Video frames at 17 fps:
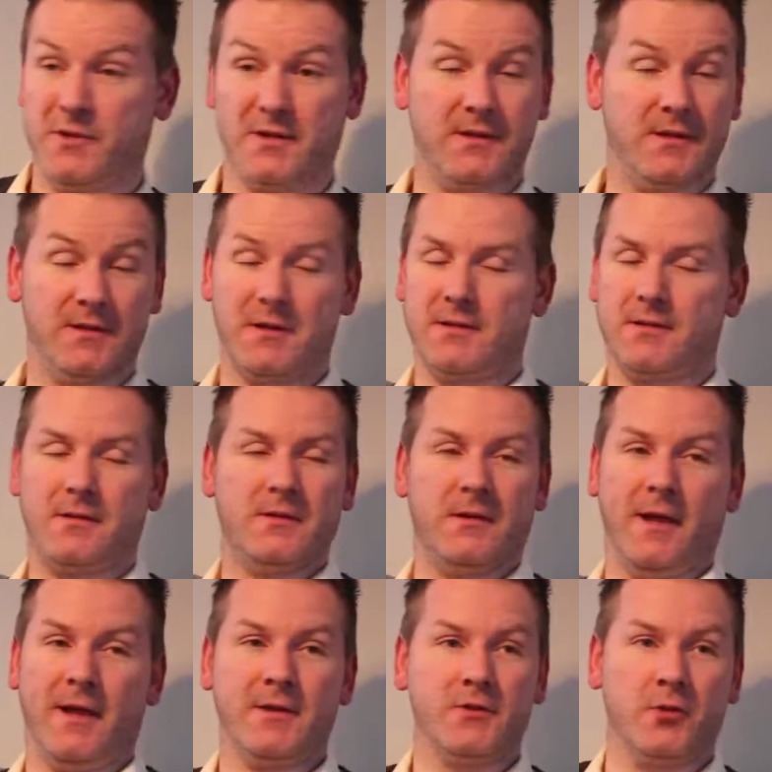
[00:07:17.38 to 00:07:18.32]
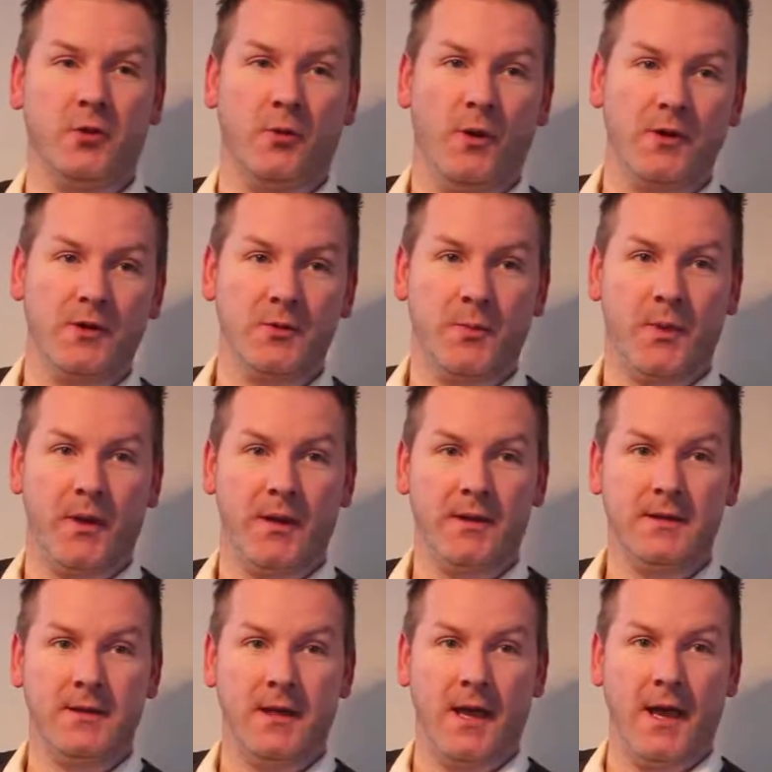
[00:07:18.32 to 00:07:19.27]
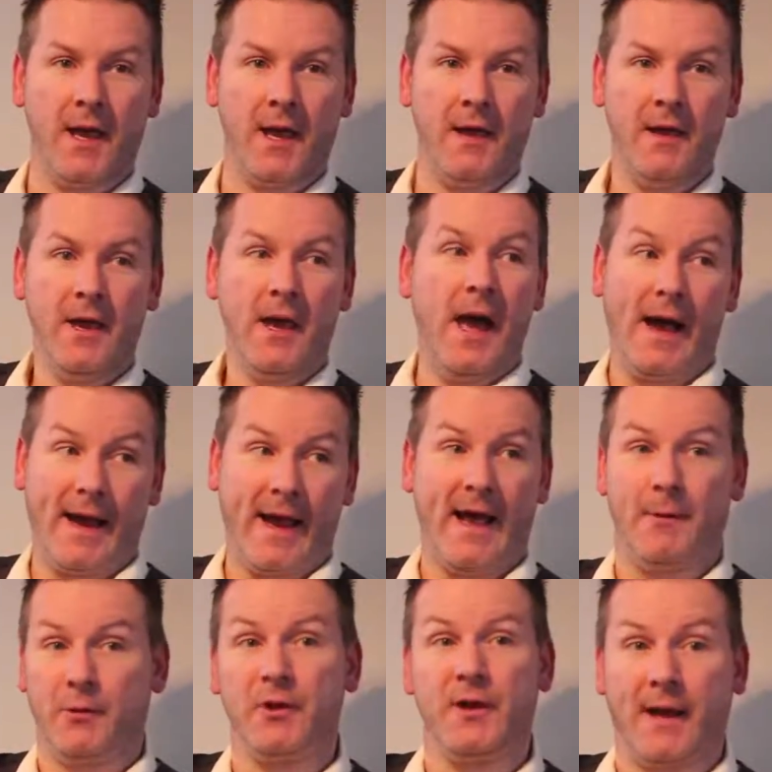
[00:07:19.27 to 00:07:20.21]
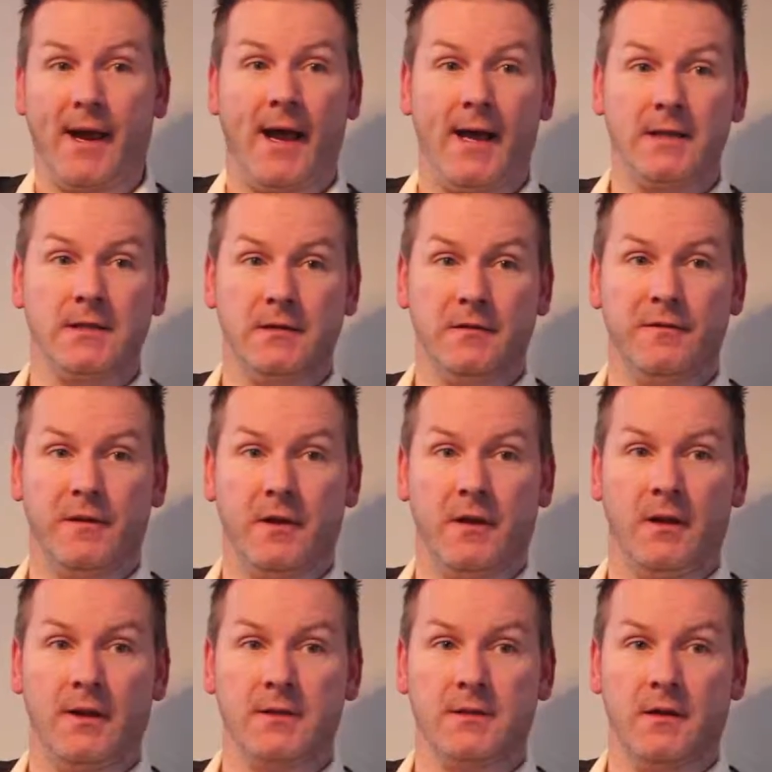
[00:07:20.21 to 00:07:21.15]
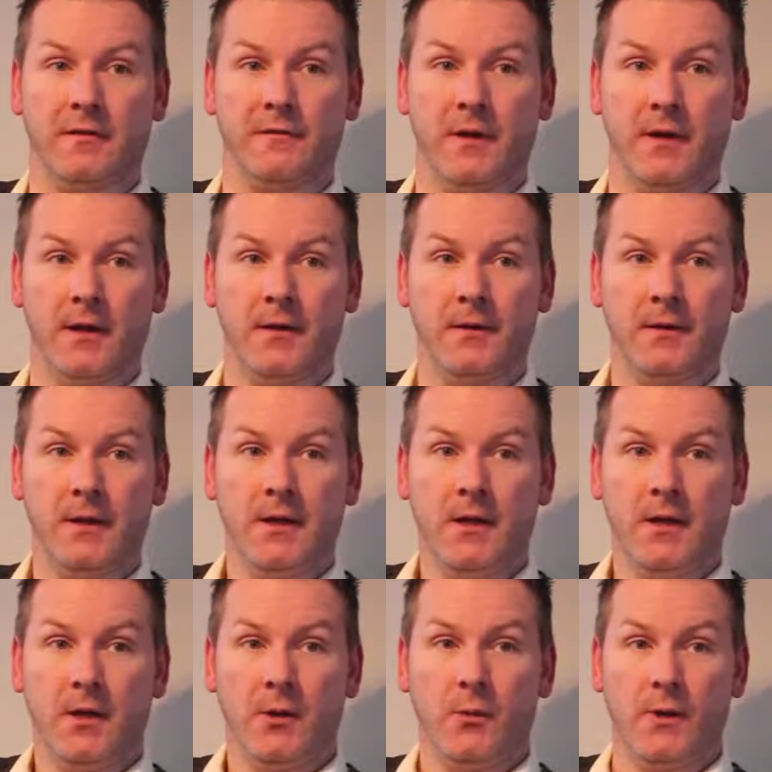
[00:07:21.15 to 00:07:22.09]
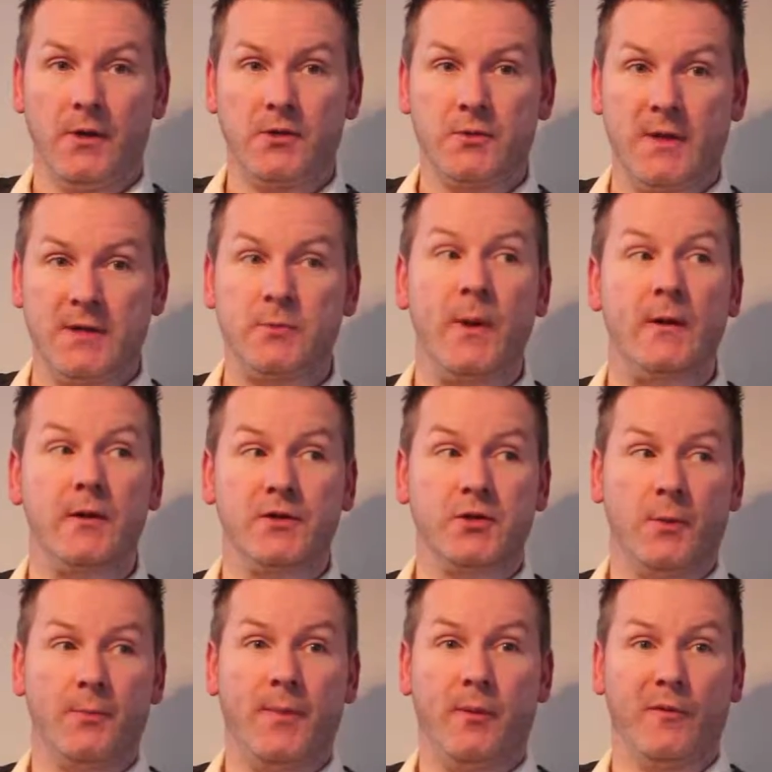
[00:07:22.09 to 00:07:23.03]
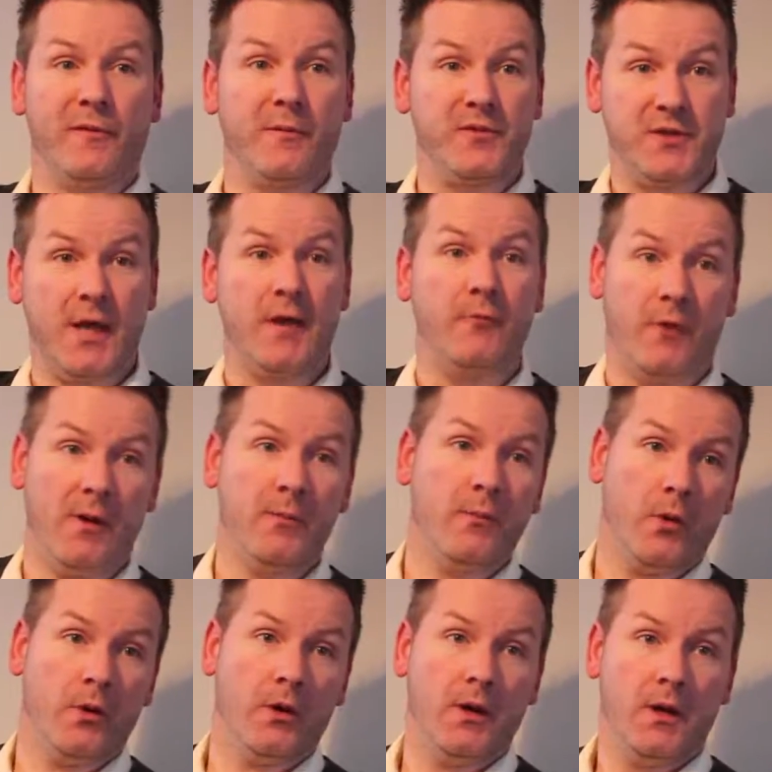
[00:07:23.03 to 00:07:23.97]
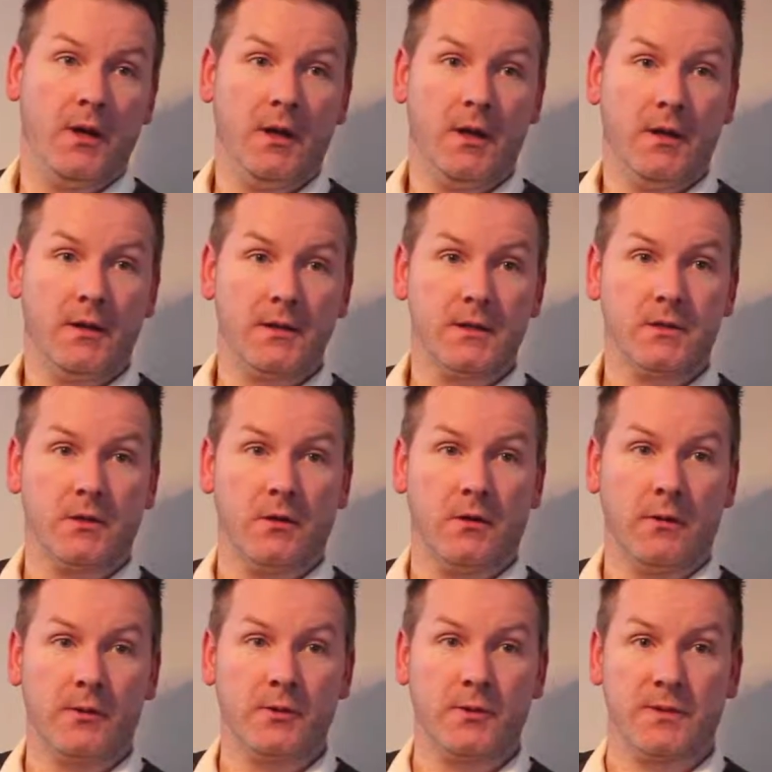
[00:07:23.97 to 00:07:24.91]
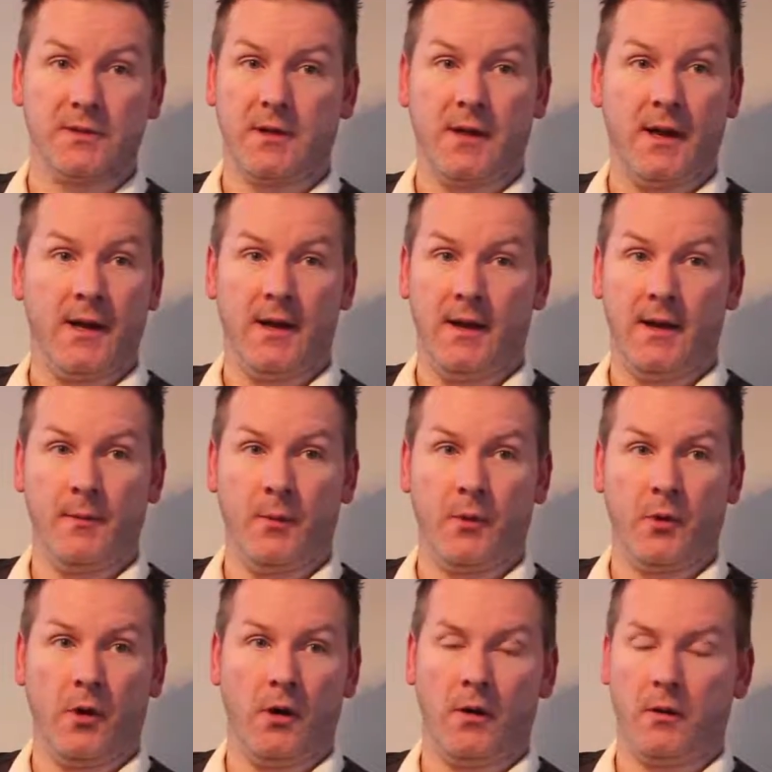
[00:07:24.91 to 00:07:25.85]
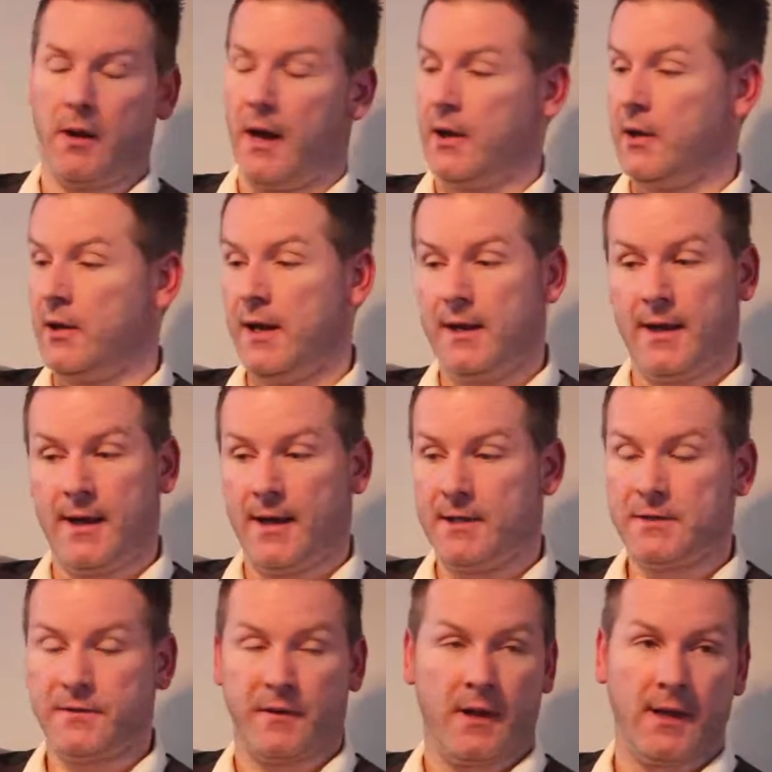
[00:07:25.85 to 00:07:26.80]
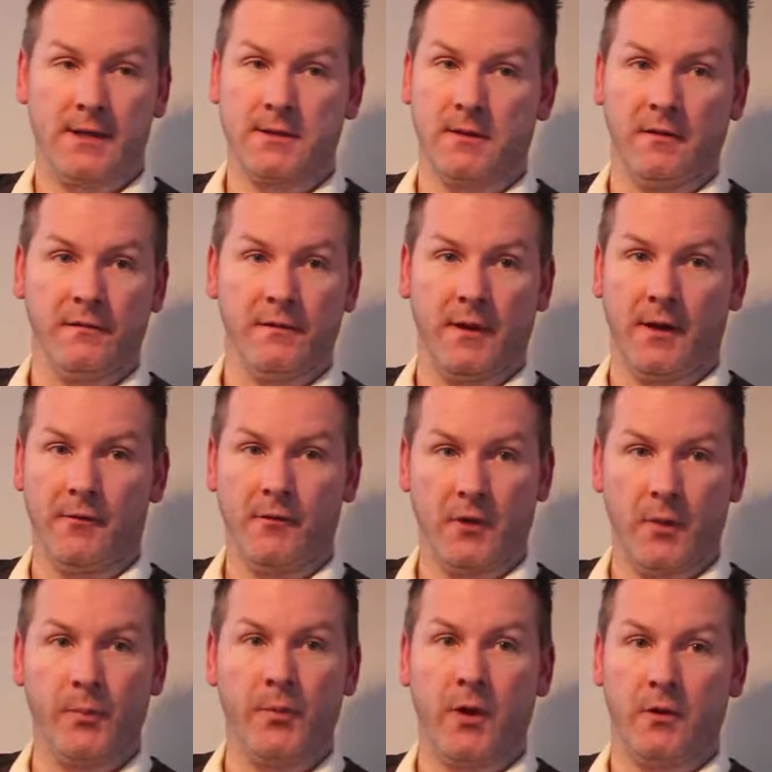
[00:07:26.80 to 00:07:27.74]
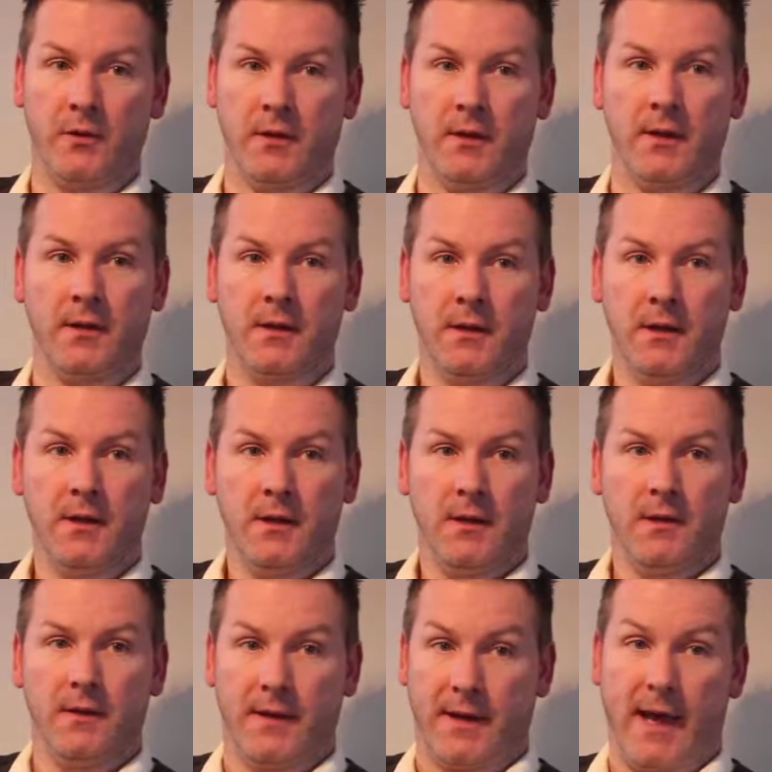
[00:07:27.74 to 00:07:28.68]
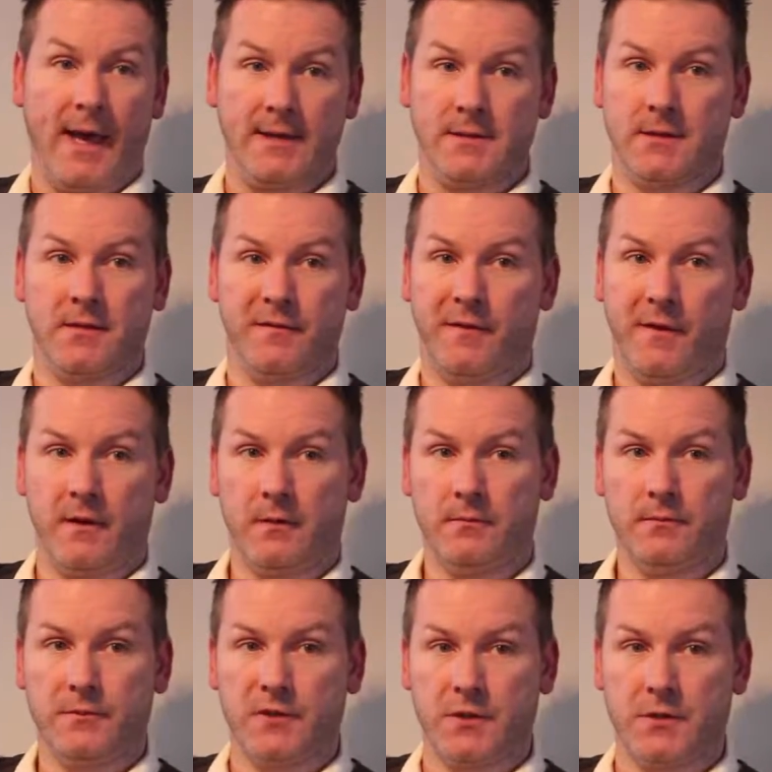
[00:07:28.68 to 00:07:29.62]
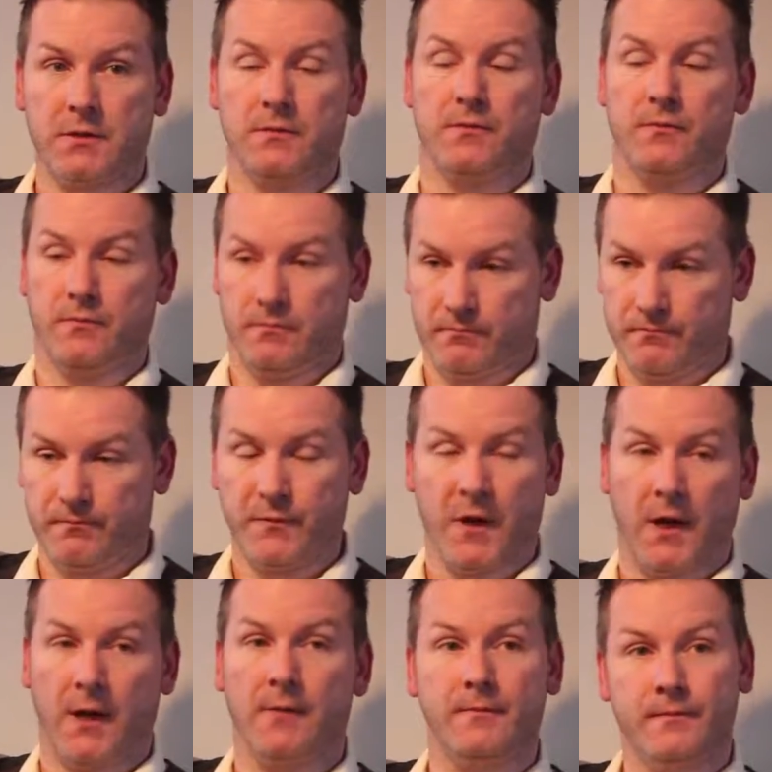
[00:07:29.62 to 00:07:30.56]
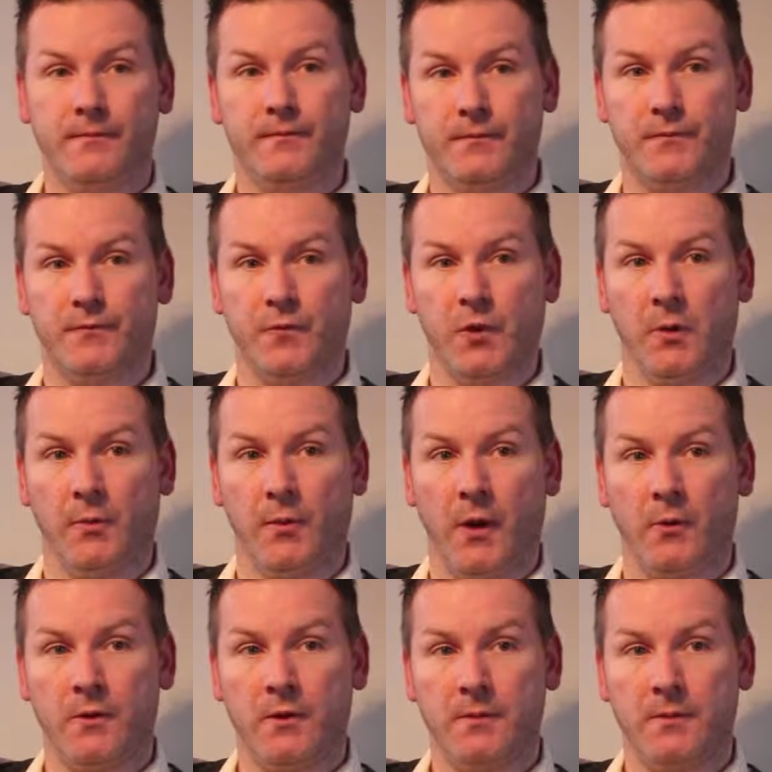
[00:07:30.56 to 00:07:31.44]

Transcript: was just learned so much. But we've done a casting for The Last Love Letter, which, as well as some people from Set in Rainbow, so which was great. But I got a great cast for Last Love Letter. Really proud of the guys in the film. Really proud.